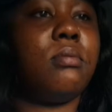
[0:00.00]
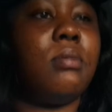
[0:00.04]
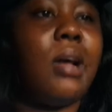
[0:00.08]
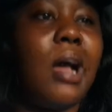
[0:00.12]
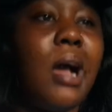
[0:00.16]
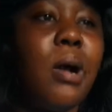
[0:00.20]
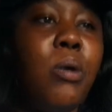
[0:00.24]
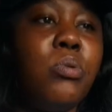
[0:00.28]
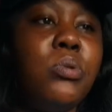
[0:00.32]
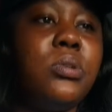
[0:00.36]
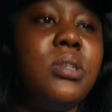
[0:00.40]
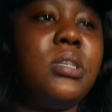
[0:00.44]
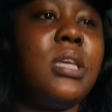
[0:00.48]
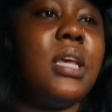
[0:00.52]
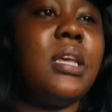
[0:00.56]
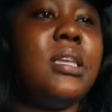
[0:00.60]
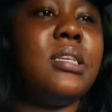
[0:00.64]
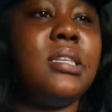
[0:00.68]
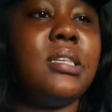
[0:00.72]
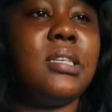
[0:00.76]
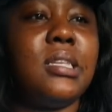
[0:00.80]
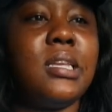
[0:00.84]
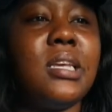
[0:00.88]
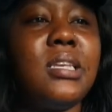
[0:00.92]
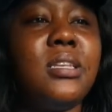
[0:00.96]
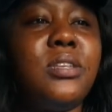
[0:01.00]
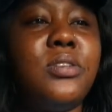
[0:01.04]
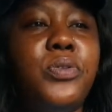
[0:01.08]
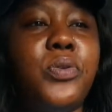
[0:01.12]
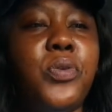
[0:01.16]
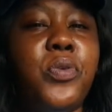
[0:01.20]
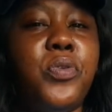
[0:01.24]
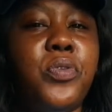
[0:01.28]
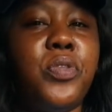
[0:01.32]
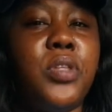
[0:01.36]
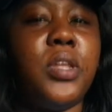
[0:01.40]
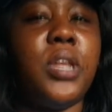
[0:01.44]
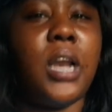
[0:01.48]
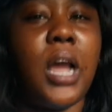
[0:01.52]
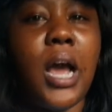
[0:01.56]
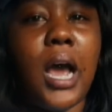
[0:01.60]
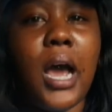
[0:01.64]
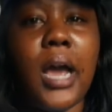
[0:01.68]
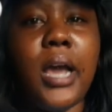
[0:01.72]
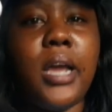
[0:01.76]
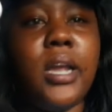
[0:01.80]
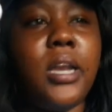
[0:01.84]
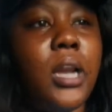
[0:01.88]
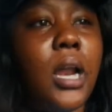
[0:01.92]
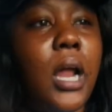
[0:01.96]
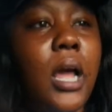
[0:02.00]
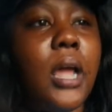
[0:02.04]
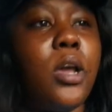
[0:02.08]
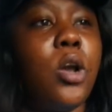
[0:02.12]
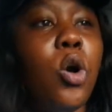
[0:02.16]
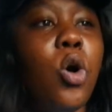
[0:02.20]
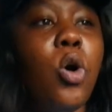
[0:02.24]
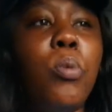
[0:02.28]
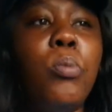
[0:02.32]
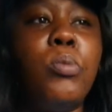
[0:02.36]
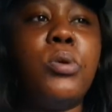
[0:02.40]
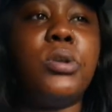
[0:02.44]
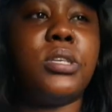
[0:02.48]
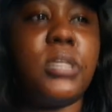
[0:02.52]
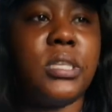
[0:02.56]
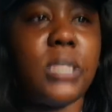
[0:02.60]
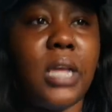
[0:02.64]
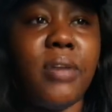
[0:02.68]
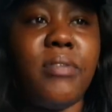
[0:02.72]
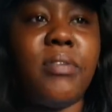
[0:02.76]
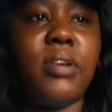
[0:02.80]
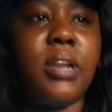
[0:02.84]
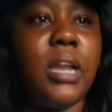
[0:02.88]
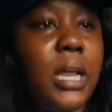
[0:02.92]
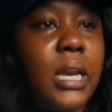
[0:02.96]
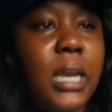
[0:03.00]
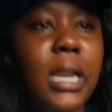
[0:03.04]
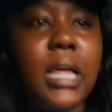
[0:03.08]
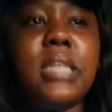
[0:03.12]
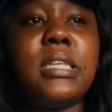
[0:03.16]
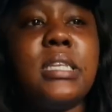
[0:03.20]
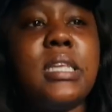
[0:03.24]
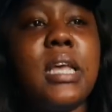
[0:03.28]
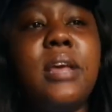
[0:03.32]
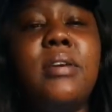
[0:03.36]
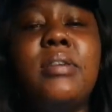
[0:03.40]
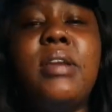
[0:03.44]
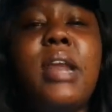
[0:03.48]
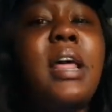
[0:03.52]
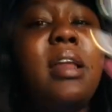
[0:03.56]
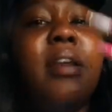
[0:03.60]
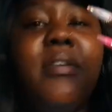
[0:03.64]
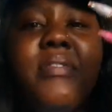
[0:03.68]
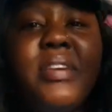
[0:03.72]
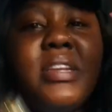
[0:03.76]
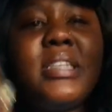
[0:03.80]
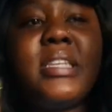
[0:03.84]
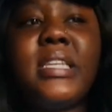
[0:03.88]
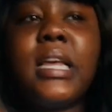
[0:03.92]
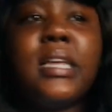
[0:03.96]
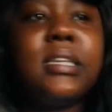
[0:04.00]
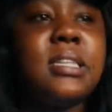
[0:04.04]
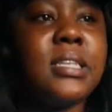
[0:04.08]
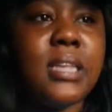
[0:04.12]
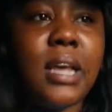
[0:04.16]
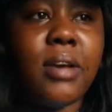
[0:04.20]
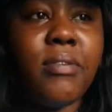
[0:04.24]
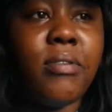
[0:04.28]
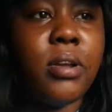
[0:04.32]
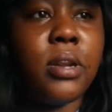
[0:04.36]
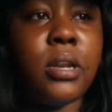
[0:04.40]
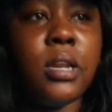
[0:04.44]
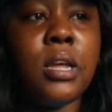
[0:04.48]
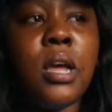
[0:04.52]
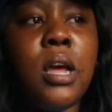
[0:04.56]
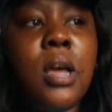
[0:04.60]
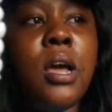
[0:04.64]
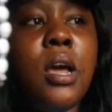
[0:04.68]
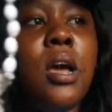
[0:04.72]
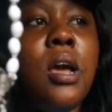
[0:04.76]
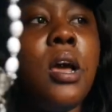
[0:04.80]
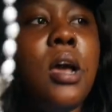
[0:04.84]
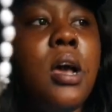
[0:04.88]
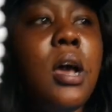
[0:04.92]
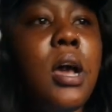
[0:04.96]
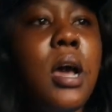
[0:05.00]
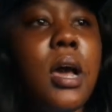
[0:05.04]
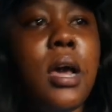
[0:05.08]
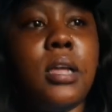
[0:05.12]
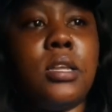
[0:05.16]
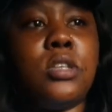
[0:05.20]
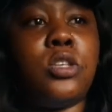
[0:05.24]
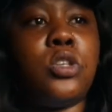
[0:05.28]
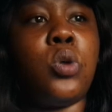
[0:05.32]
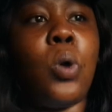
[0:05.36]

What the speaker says: I would say 6:59, like almost 7, like let's even say 7.